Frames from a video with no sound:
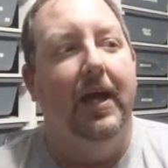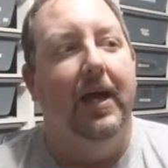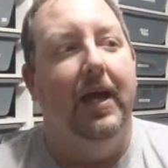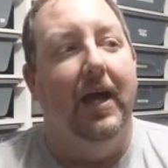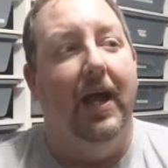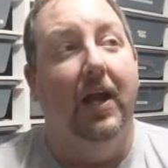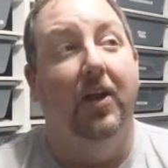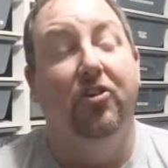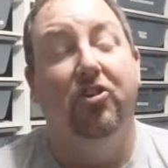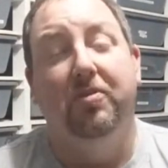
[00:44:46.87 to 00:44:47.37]

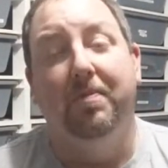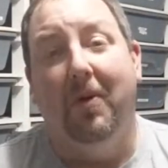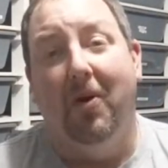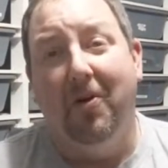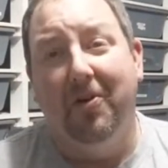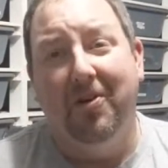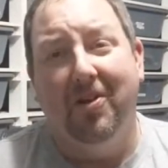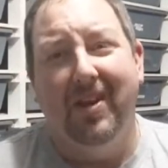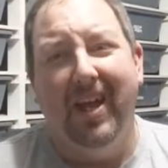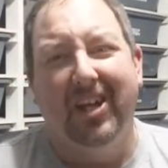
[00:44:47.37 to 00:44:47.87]
In a small
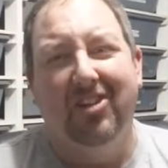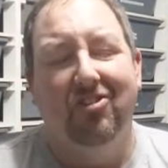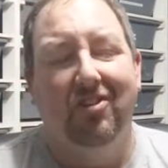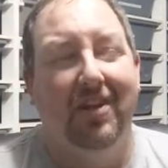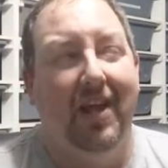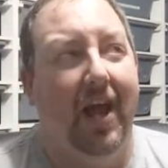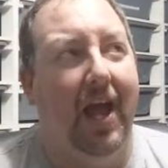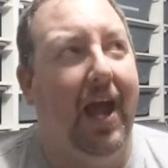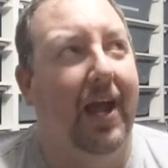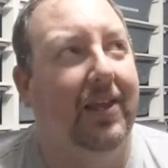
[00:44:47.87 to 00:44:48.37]
collection,
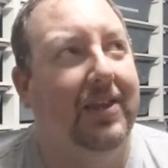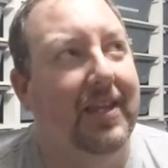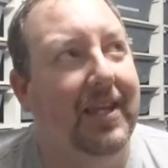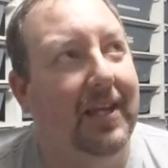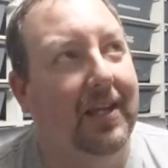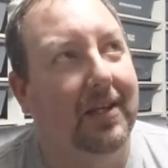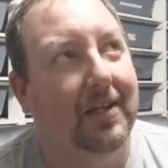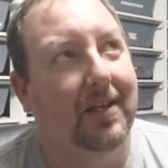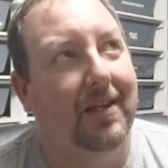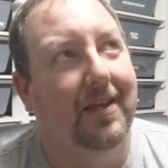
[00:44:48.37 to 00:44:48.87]
I
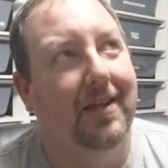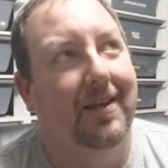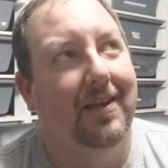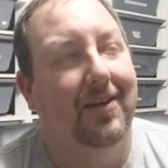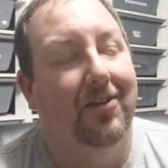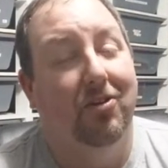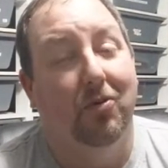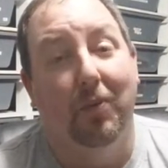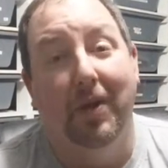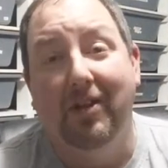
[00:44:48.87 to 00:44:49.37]
think
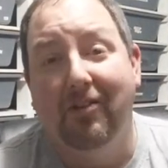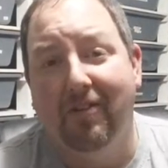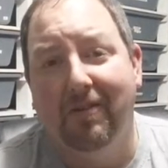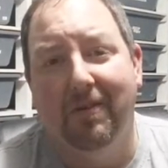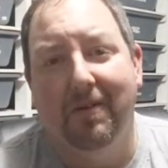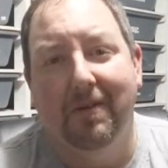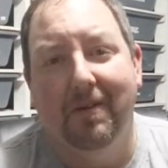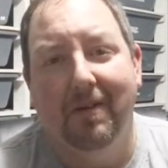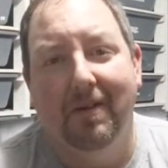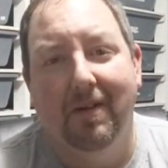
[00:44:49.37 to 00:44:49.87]
it's
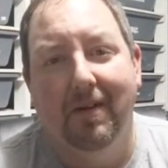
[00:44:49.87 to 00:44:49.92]
regional.